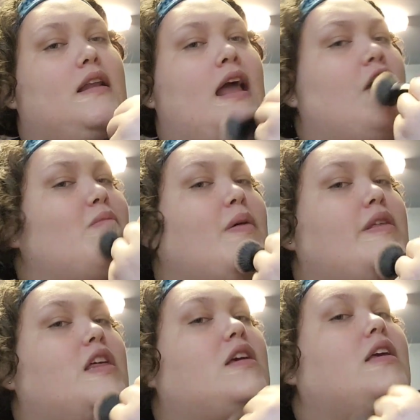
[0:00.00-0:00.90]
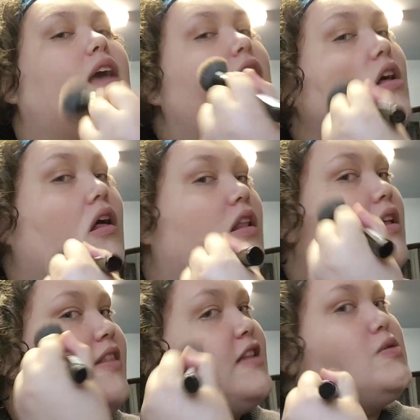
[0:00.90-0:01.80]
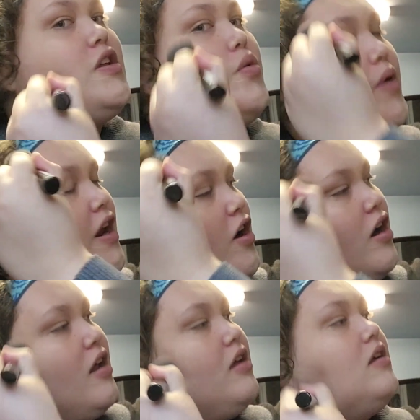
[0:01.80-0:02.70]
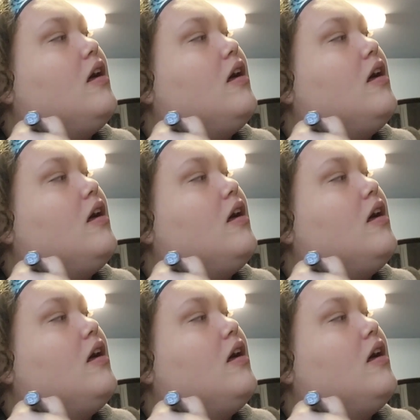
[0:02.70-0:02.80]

Now you might be thinking, Kendall, that's really weird.